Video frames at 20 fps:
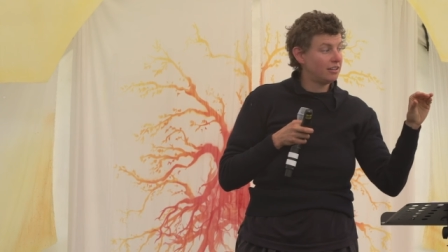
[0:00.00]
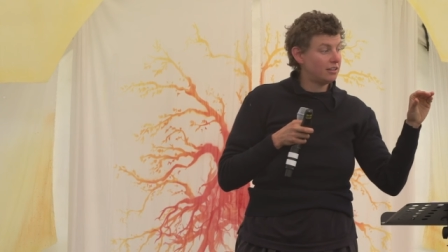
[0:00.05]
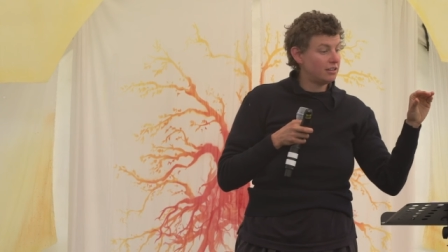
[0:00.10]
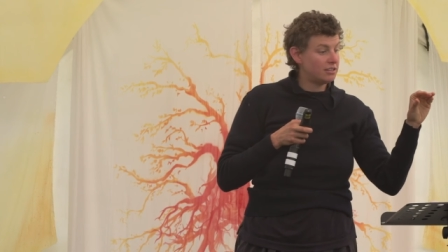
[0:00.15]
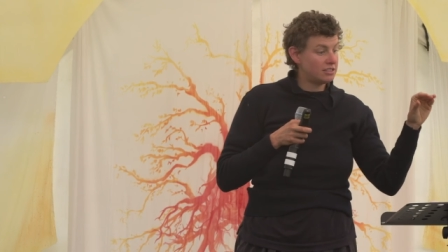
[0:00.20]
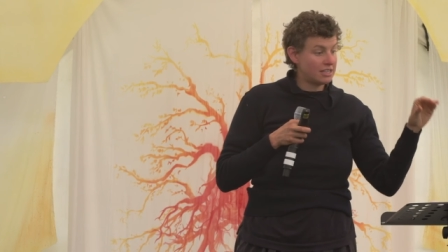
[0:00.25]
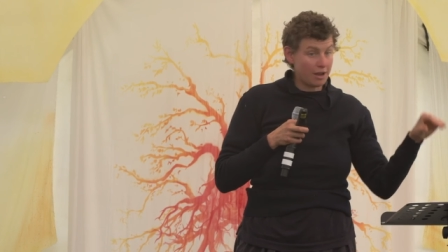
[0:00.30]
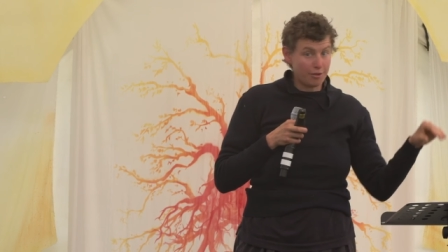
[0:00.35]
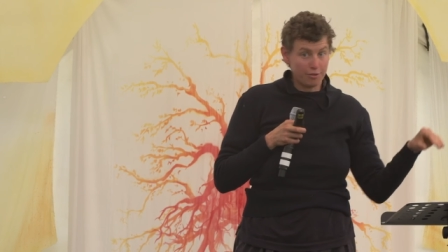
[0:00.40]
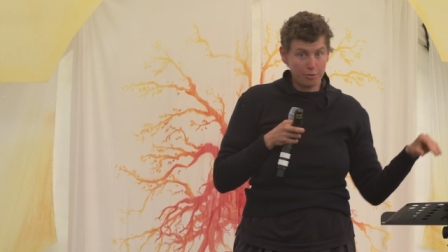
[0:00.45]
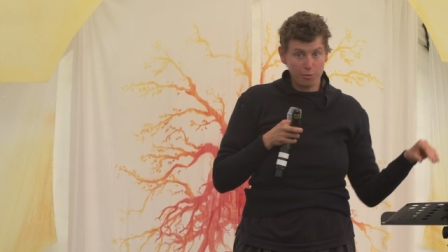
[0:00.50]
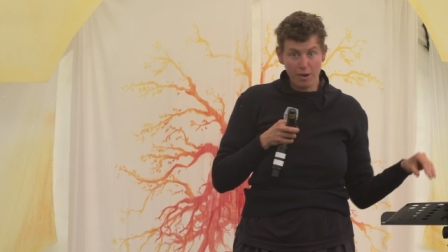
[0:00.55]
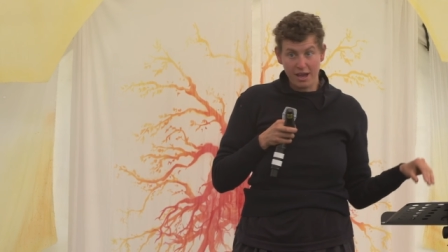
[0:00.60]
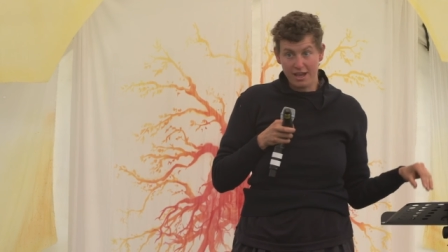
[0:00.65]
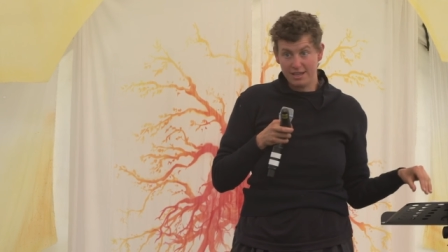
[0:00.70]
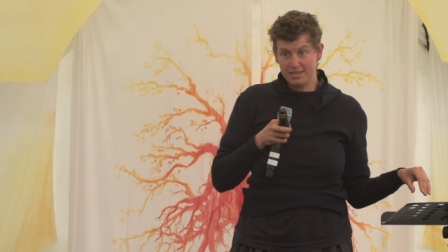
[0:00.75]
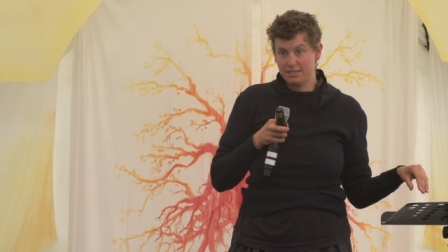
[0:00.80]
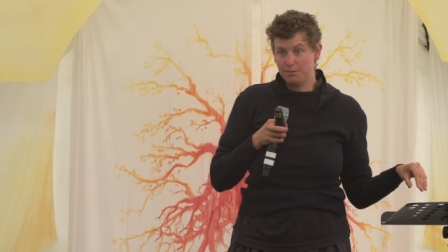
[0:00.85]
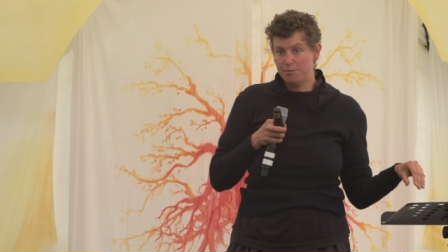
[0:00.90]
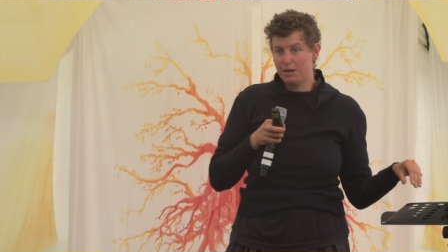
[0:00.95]

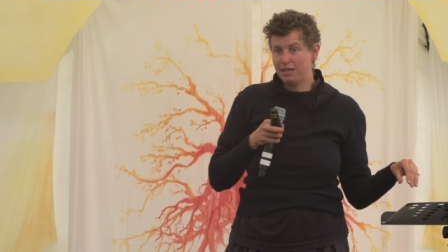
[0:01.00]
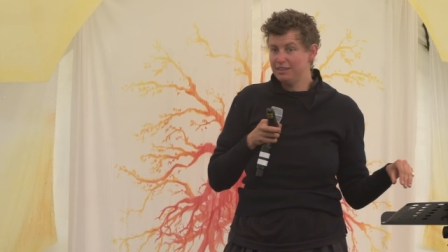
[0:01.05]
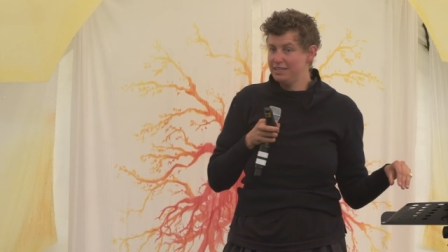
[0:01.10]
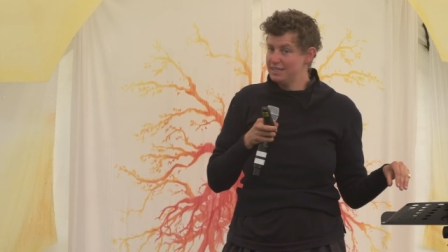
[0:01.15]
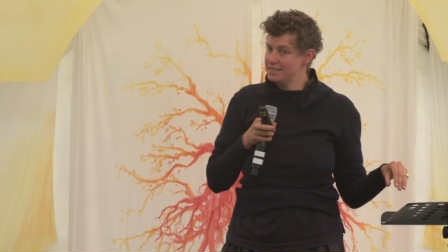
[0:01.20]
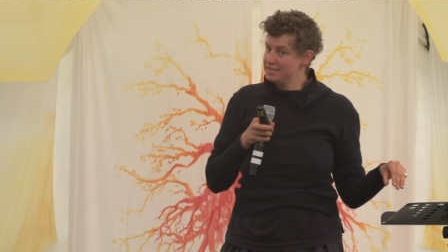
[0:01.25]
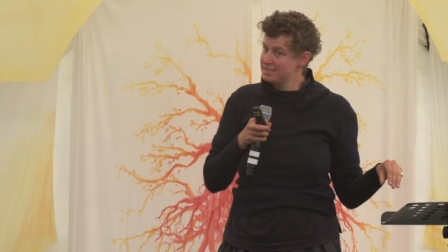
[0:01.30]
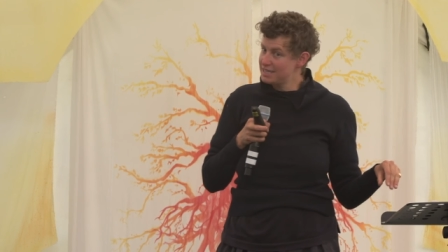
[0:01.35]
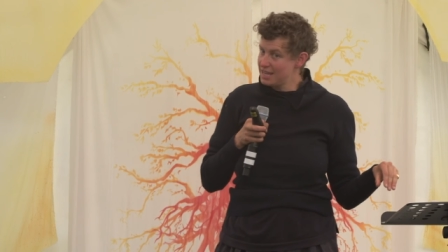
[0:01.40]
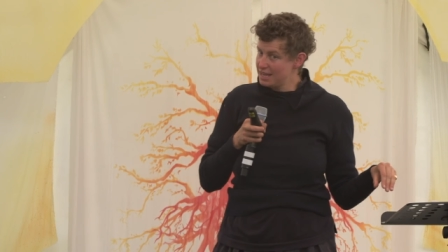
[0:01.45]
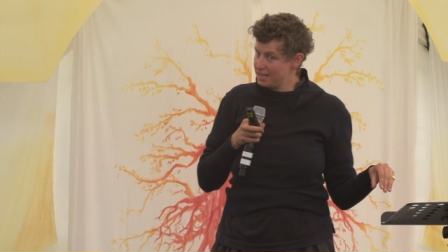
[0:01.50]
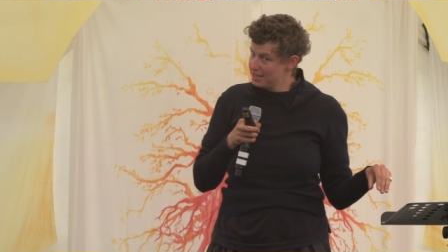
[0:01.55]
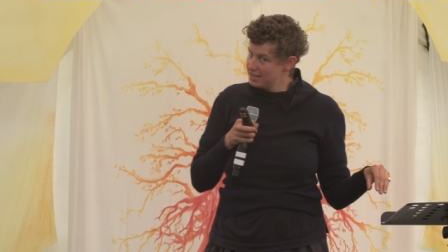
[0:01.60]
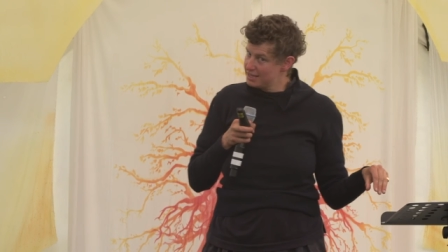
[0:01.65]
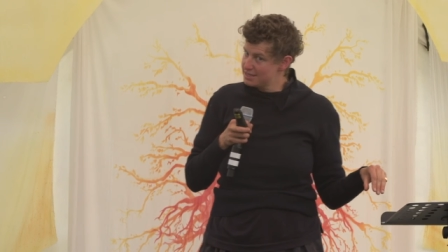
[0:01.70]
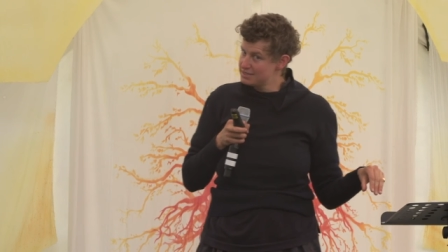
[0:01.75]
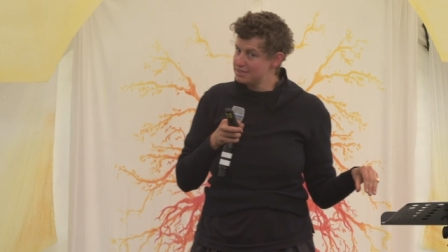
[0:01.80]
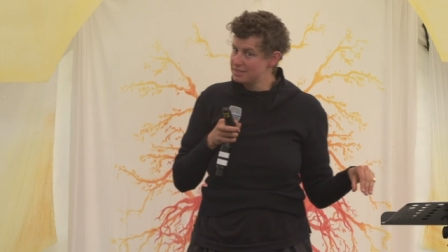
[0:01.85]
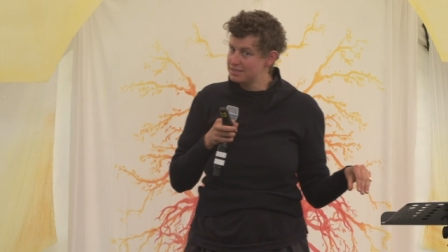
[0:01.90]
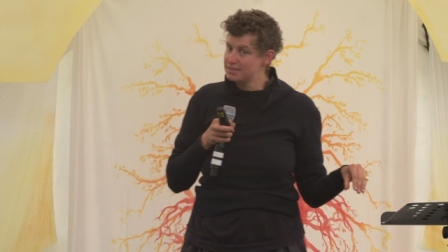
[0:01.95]
southwest about the
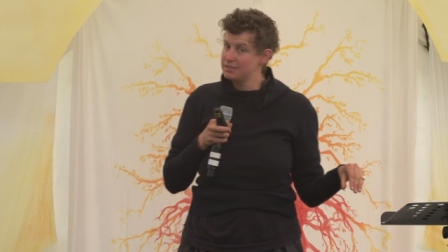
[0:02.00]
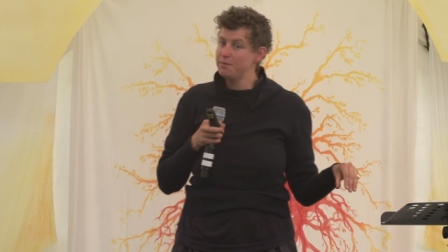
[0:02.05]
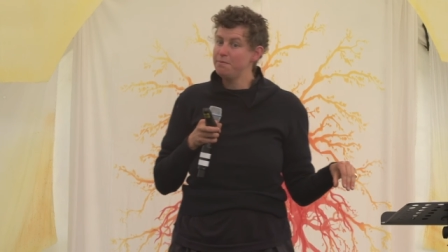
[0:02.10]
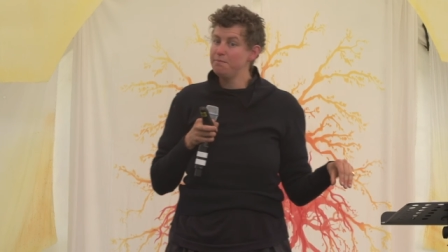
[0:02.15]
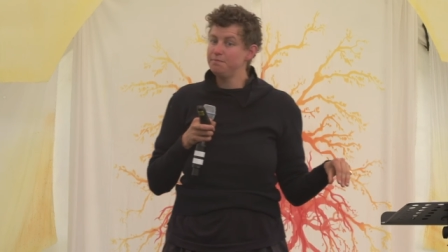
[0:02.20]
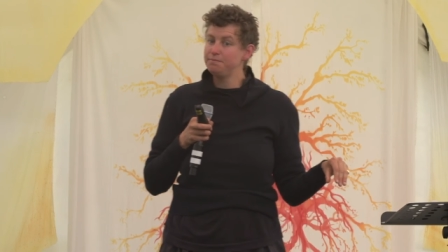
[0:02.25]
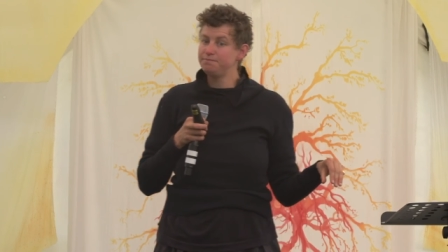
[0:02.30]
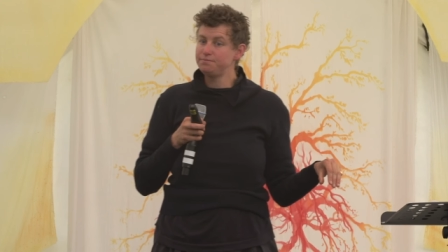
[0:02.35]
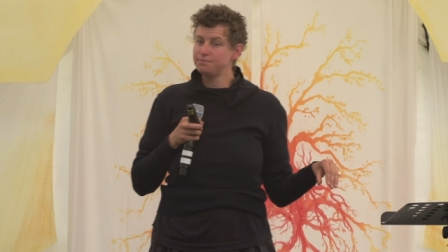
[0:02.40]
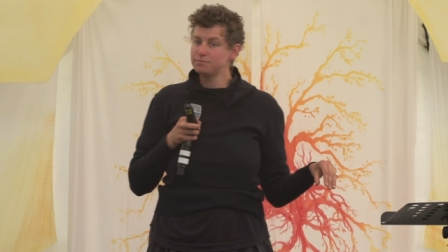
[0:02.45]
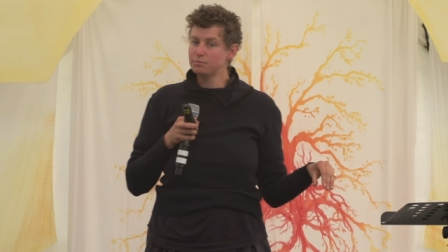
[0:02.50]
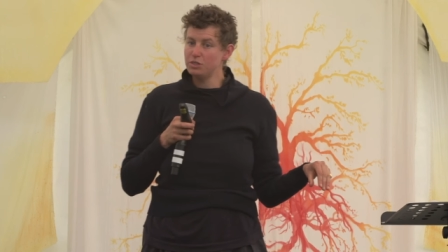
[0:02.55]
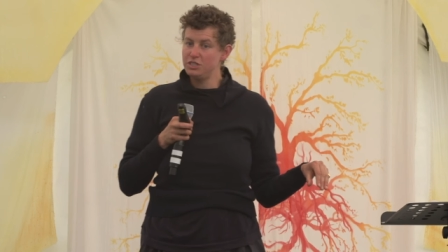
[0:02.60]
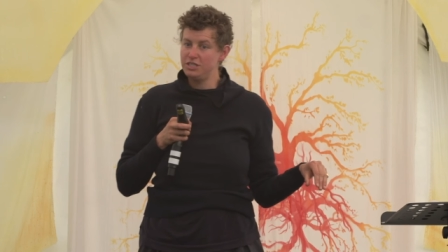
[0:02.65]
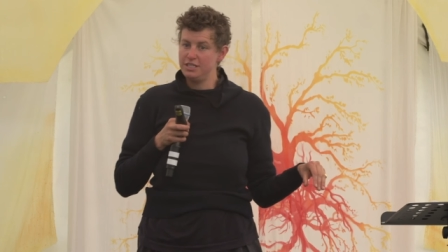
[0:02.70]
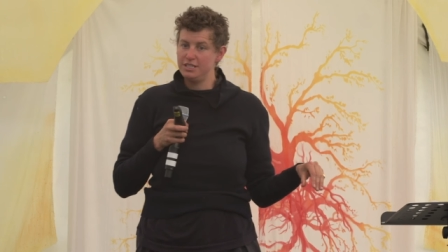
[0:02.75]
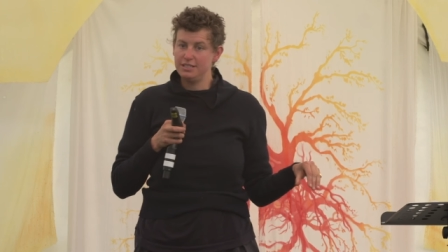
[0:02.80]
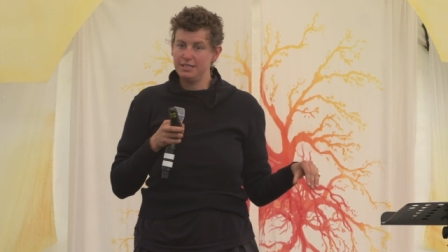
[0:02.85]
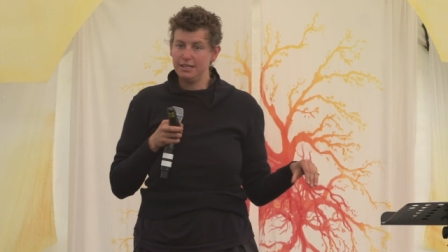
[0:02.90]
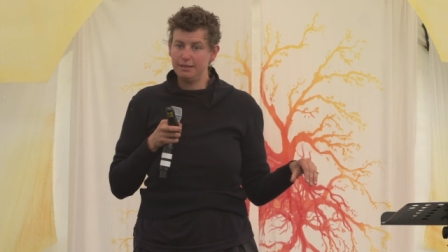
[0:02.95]
acequia system,
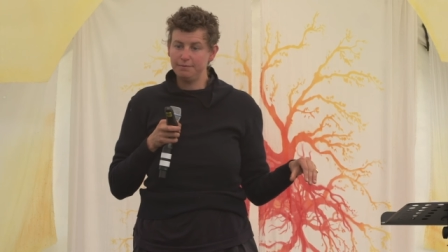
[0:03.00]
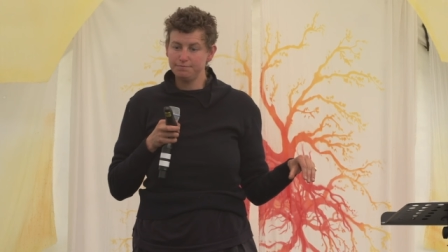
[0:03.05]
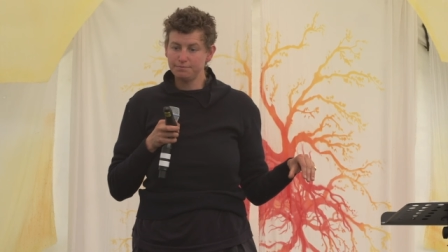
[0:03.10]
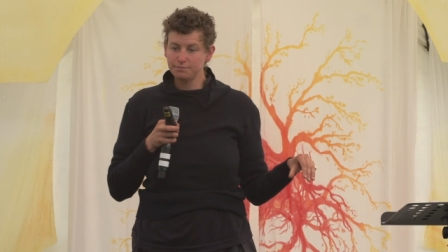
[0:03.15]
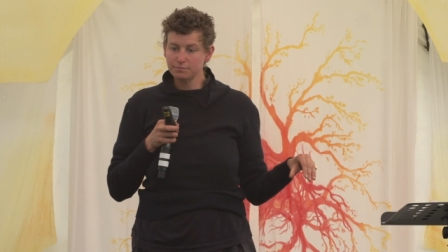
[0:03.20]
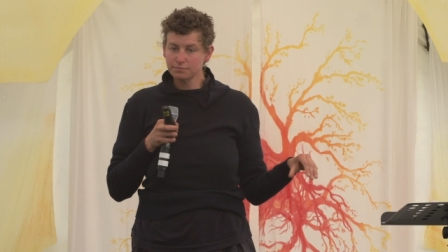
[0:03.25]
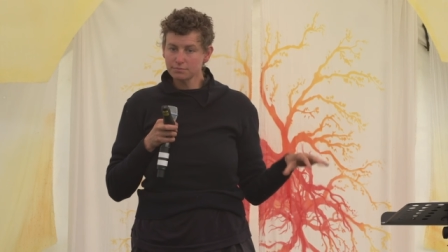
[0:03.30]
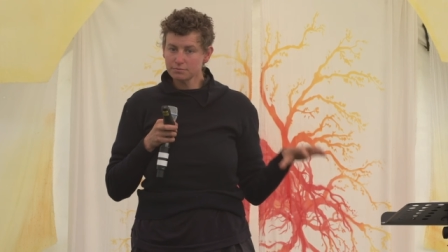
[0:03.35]
which is a